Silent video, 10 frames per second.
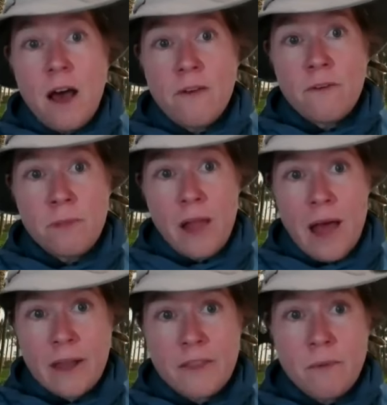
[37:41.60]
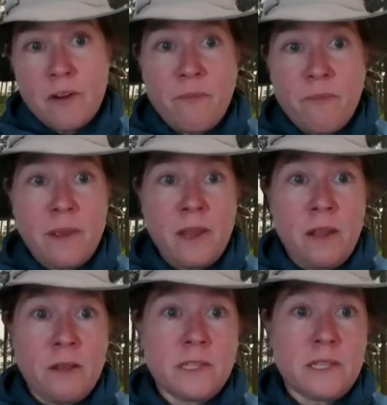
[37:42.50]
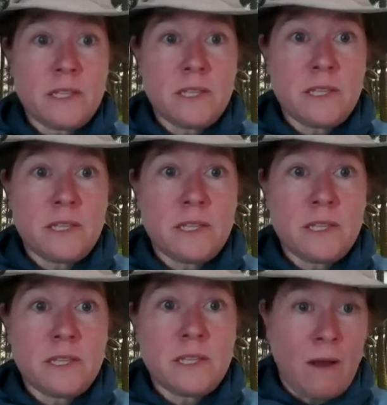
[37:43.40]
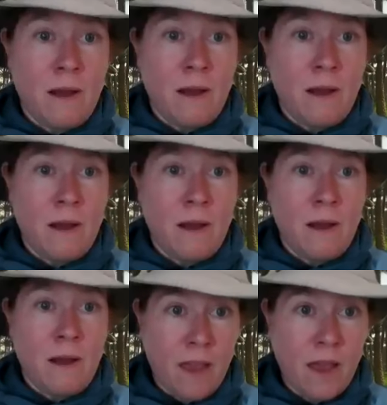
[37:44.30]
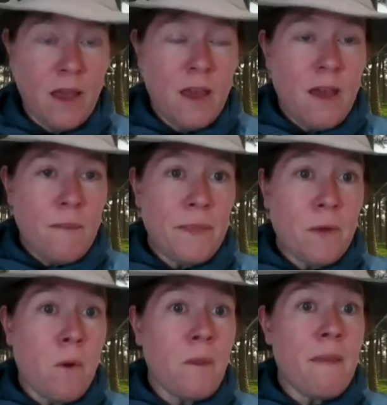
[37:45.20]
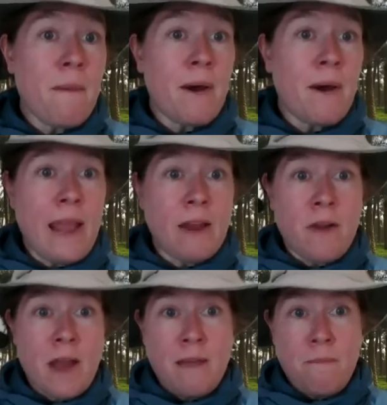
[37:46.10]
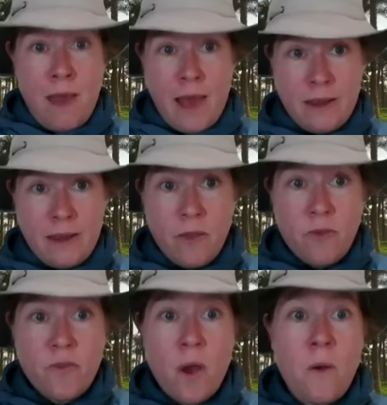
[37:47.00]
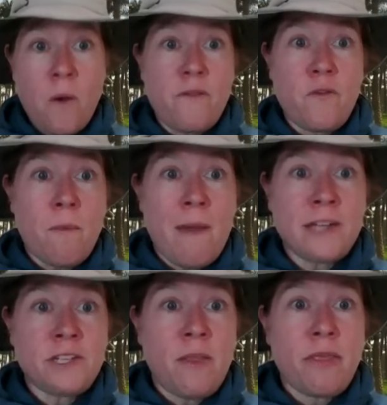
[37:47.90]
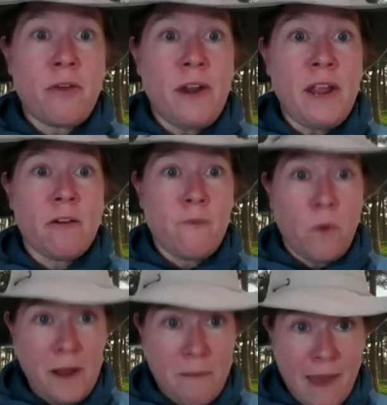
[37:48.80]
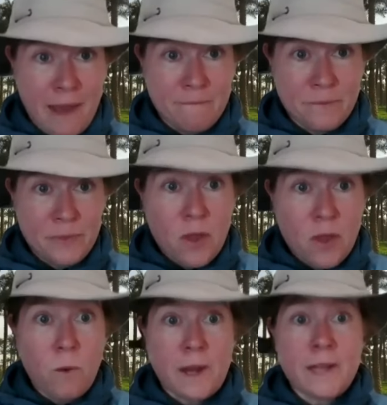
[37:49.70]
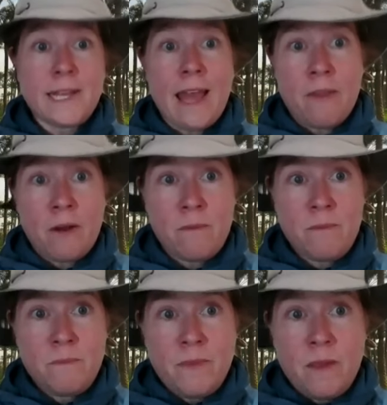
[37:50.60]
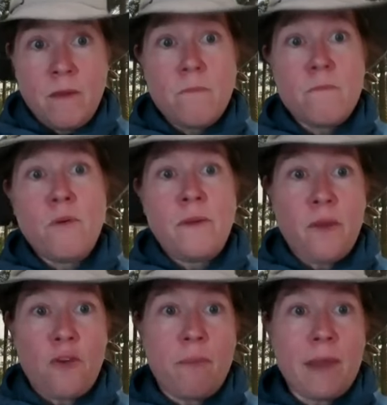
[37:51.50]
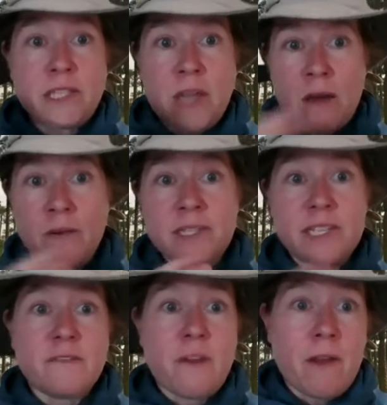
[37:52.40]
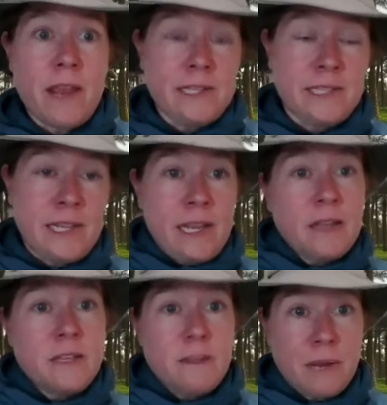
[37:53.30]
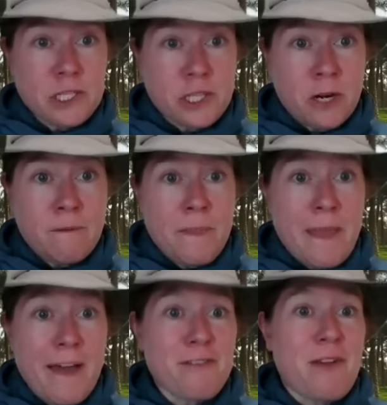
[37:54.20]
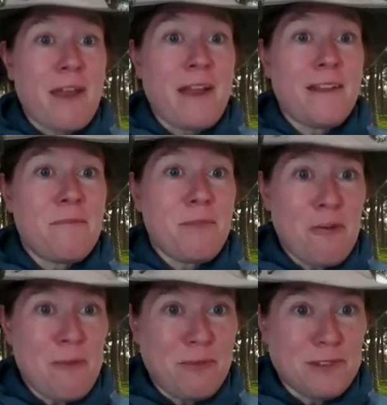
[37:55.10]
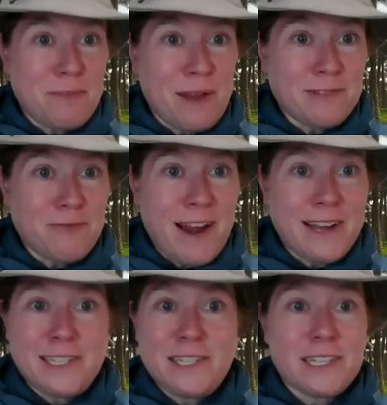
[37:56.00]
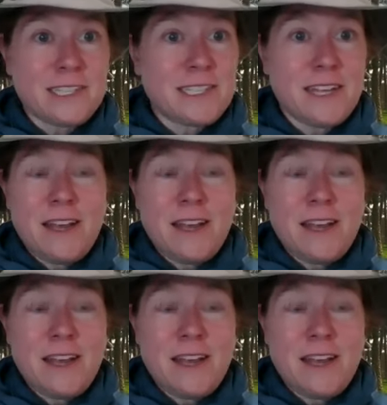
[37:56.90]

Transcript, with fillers: of a block that would have been used to build the uh, Pyramid of Giza, but there were only about eight or nine men. So if you imagine 30 or 40 men working together, moving those big stones, it's very easy to picture how the Great Pyramid was built, right? It's just